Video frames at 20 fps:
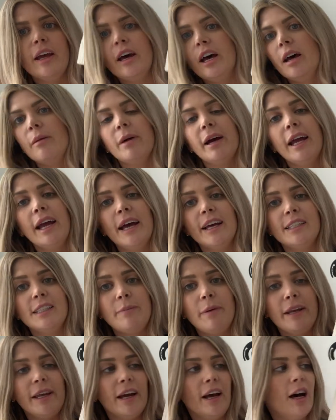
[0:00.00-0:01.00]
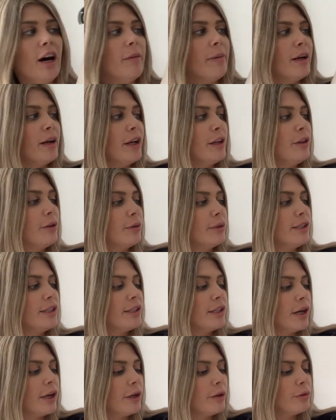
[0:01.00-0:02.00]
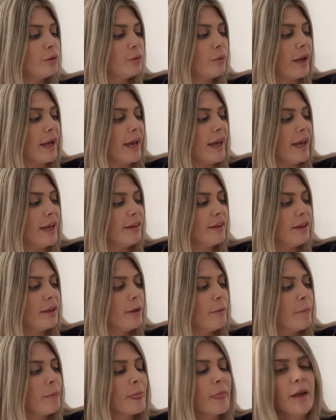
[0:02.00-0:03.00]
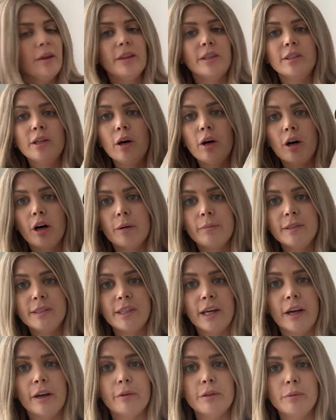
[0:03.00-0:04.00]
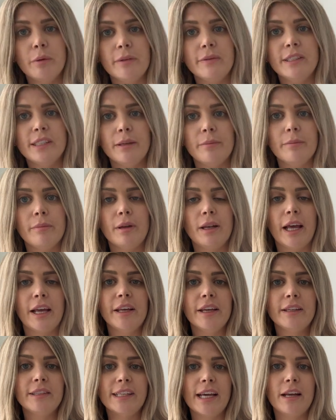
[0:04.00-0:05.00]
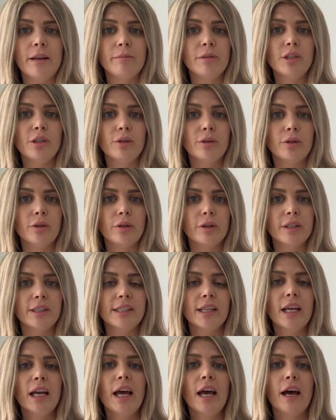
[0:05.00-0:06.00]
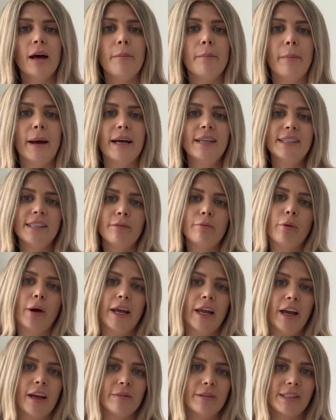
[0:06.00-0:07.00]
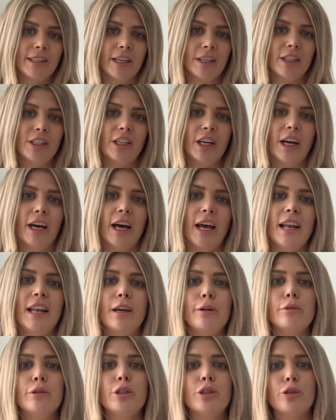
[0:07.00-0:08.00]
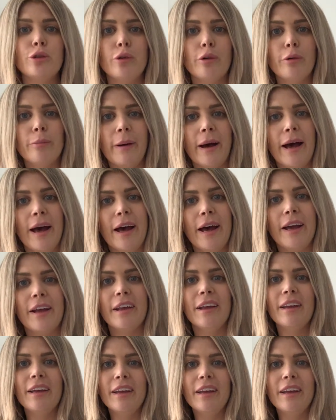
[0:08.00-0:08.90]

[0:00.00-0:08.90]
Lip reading: I had to pick it up, and I thought styled with the top, styled with some like denim shorts, a massive white oversized shirt, a little straw bag,